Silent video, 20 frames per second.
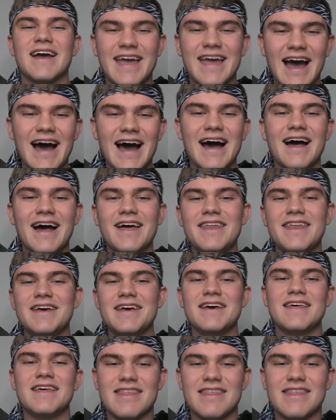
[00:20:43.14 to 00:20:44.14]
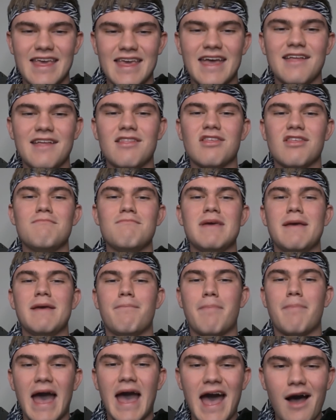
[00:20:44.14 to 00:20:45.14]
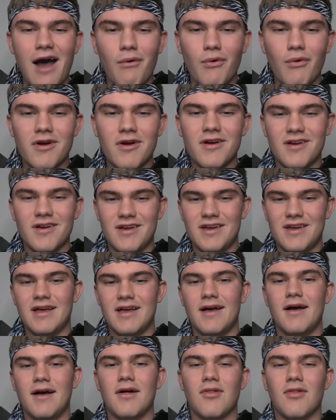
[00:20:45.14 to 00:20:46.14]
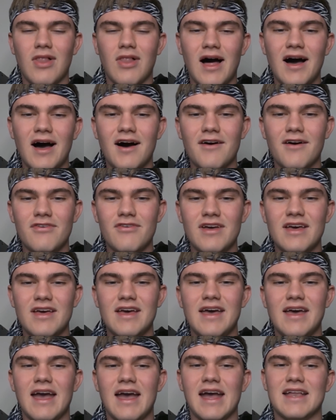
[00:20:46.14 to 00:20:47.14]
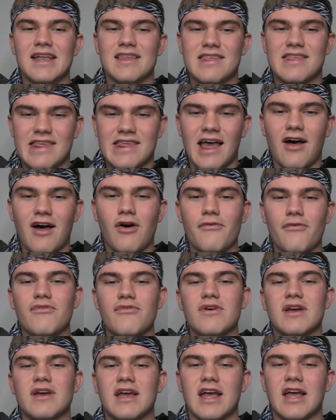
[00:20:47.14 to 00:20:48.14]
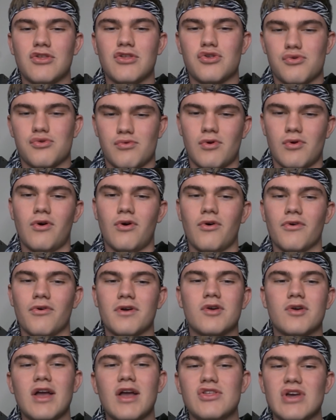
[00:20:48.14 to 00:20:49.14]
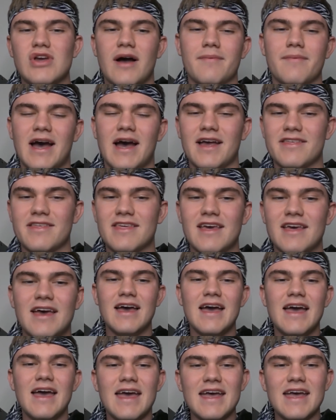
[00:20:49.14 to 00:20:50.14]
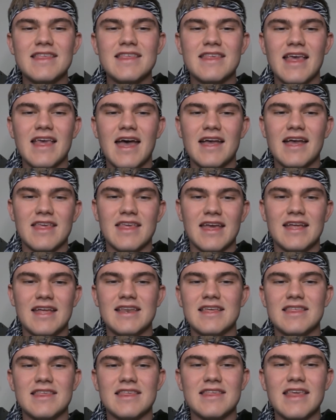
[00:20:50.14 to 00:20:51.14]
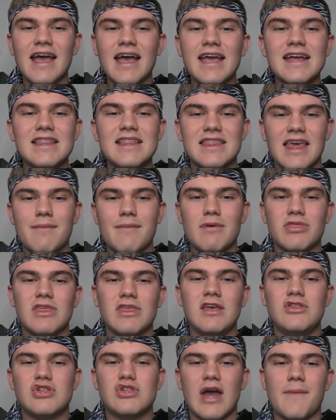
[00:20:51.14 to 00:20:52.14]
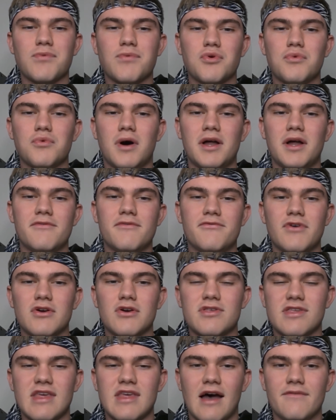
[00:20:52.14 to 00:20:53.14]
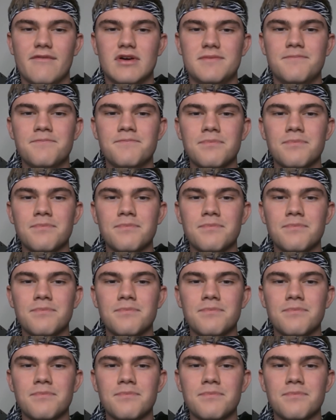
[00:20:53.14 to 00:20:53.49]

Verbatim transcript: God sends me power, love, and self-control. Great job, guys. It says in 2 Timothy chapter 1, verse 7,